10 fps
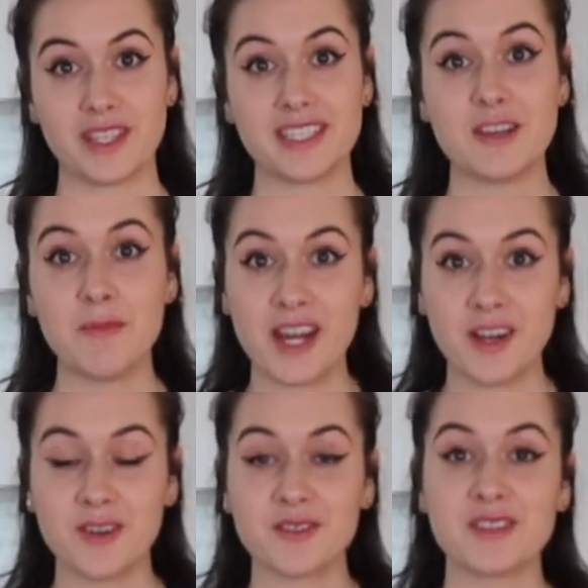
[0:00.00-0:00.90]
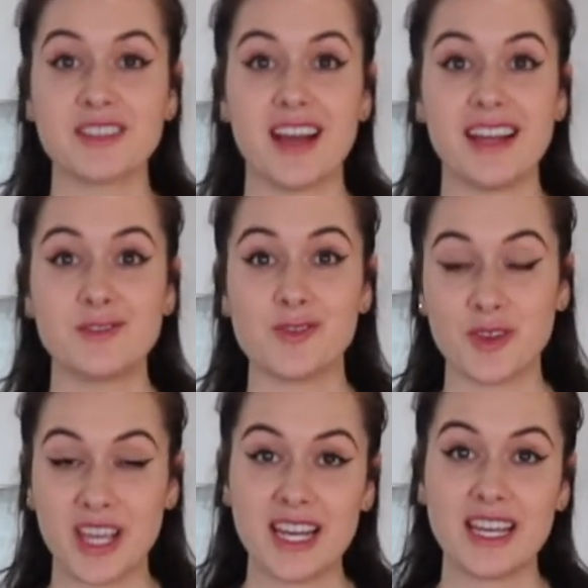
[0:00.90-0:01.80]
tomatoes,
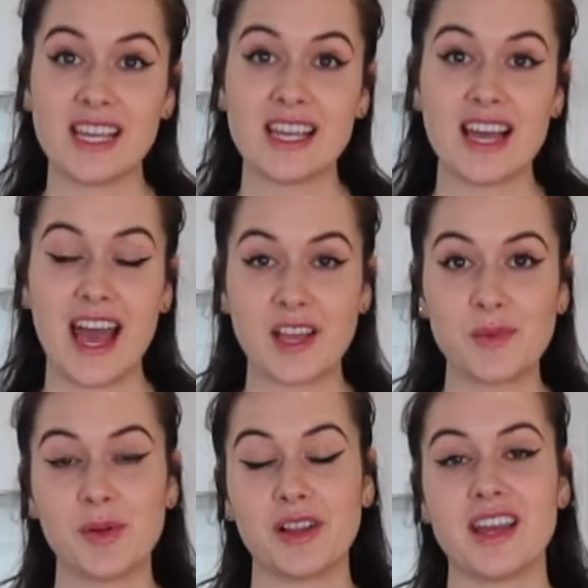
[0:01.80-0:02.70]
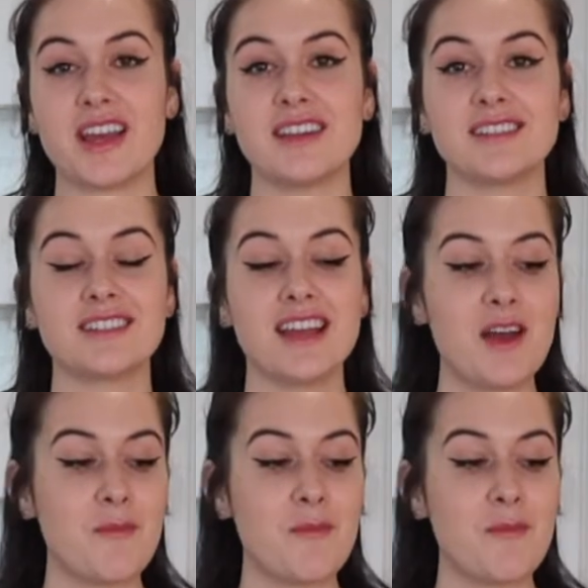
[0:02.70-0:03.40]
zucchini, eggplant.